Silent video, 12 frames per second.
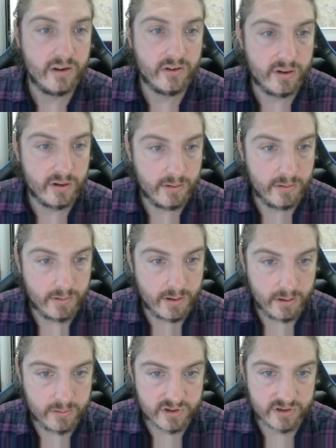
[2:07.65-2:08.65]
So
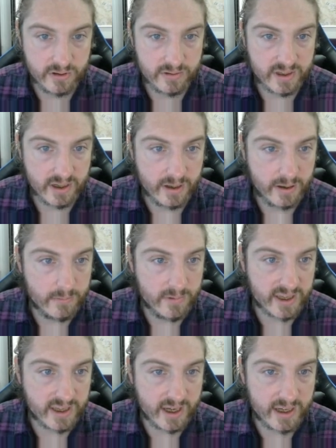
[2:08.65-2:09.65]
I will just go down.
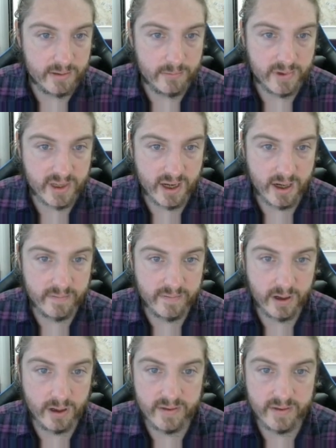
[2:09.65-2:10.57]
Again, we have,